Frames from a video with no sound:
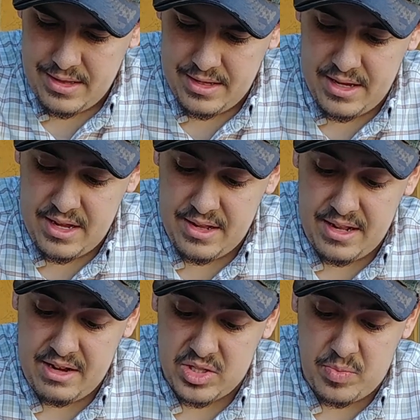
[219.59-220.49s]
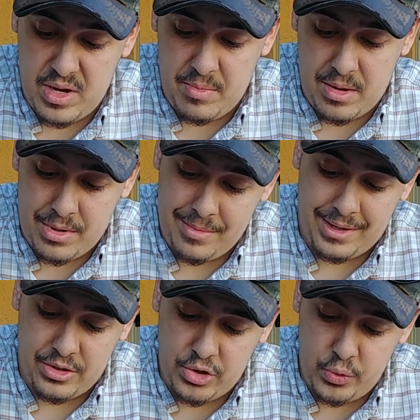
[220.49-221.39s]
And now it's been about probably
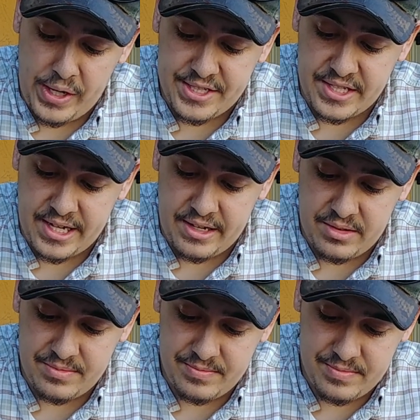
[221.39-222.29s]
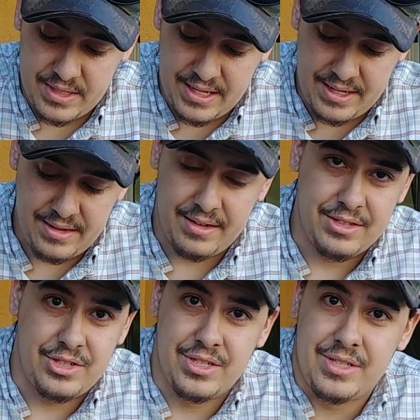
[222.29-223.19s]
2 weeks now, and
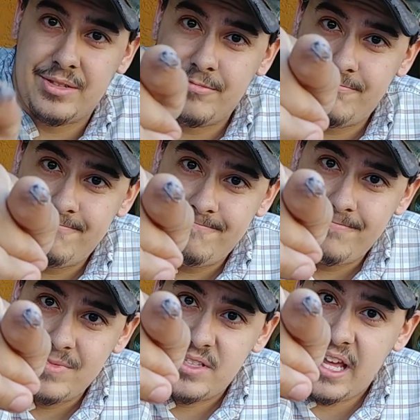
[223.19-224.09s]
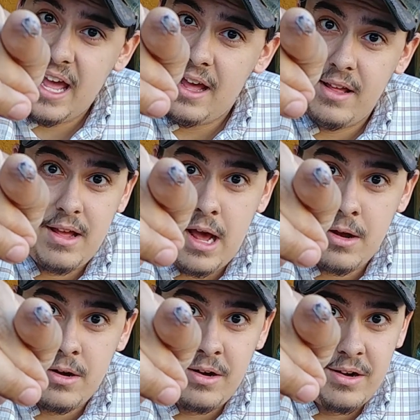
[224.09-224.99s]
it's just the
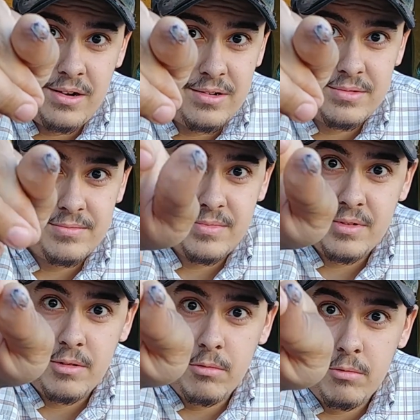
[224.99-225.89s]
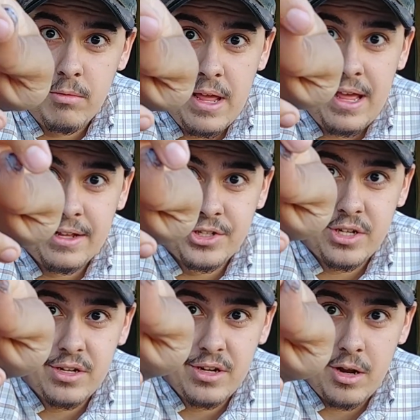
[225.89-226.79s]
outer
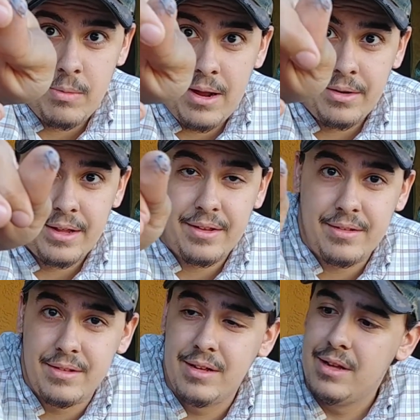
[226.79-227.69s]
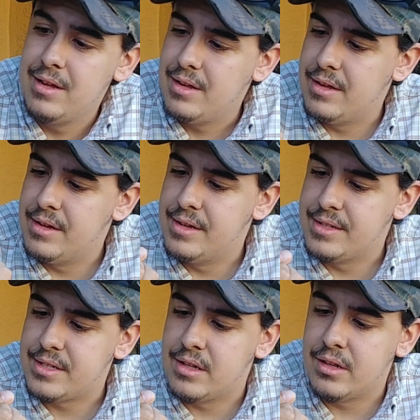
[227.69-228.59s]
edge around it
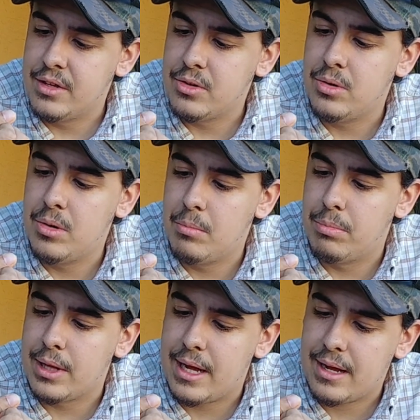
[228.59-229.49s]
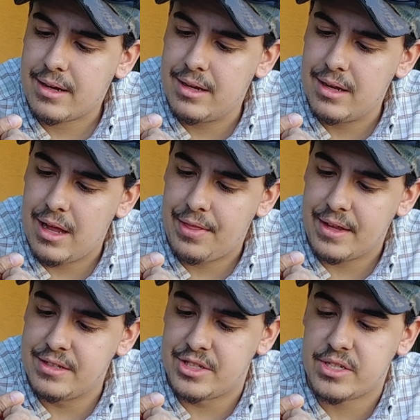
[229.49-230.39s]
is a little black. I
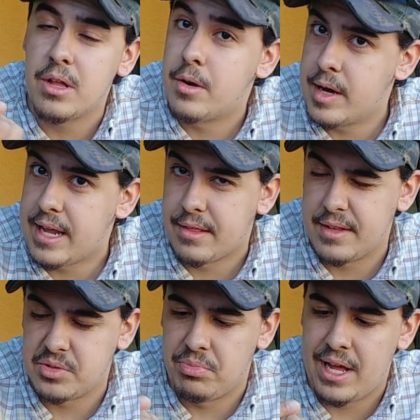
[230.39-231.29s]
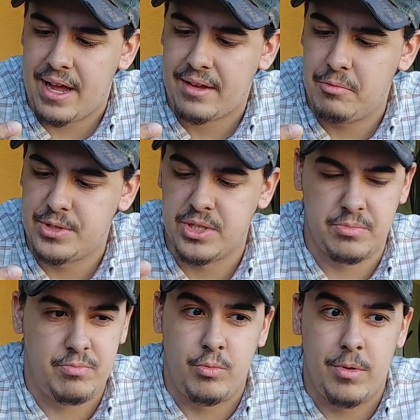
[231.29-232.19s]
think it's just underneath is black, which is
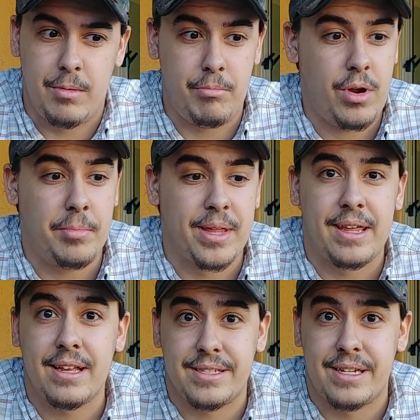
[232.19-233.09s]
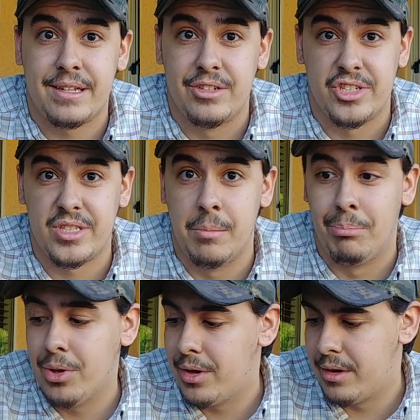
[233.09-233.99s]
probably guessing just the
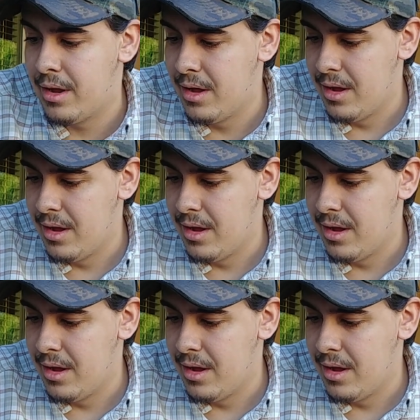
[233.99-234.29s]
blood